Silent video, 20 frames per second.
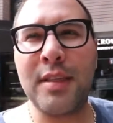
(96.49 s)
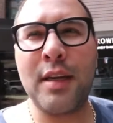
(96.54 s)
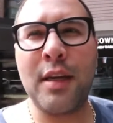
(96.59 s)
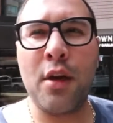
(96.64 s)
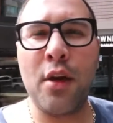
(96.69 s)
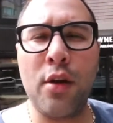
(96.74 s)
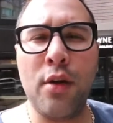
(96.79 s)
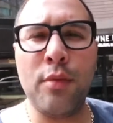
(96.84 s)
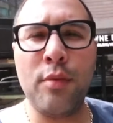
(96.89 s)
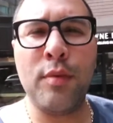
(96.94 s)

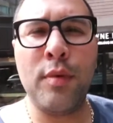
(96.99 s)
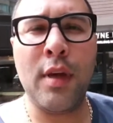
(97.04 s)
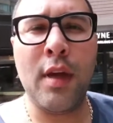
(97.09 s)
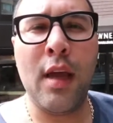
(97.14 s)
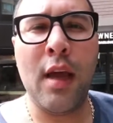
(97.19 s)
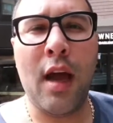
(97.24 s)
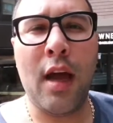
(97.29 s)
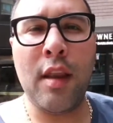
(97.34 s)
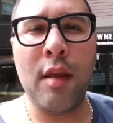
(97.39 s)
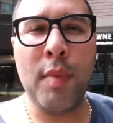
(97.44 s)
ago
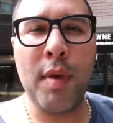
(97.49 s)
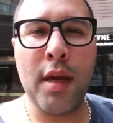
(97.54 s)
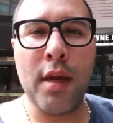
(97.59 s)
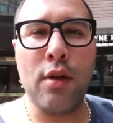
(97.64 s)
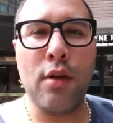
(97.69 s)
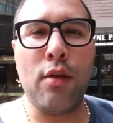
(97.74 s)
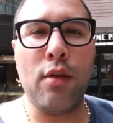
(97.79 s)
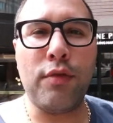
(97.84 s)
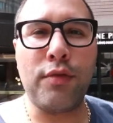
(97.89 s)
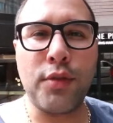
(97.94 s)
at the
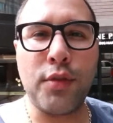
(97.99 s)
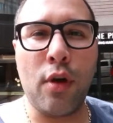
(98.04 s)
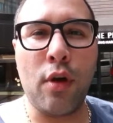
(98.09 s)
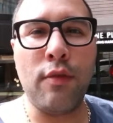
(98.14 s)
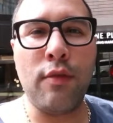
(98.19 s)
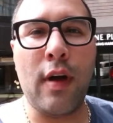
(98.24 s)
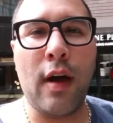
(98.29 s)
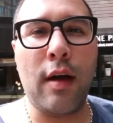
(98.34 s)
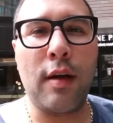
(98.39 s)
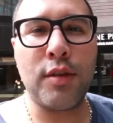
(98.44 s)
beginning of
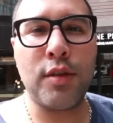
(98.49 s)
Tova.